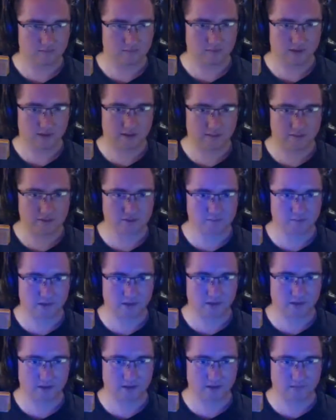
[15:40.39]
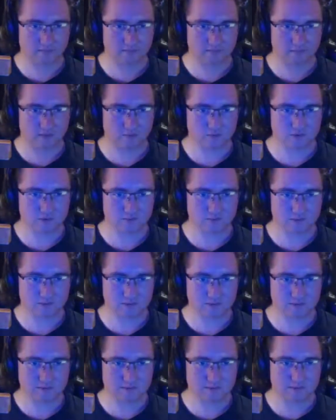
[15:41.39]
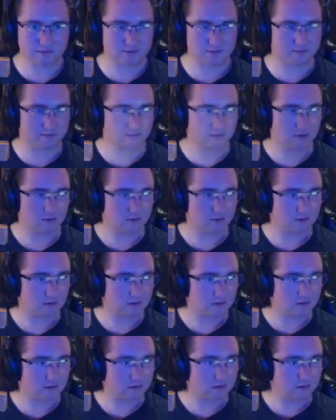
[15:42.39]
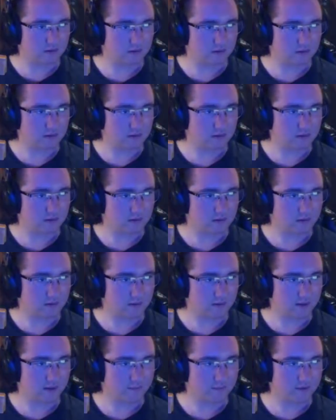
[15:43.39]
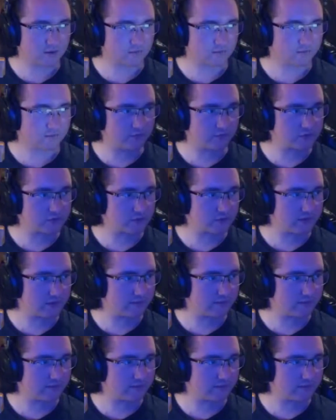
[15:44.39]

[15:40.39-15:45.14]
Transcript: I wish my, um, oh, jump, jump, jump, jump, jump, jump. Okay, I'm gonna go full screen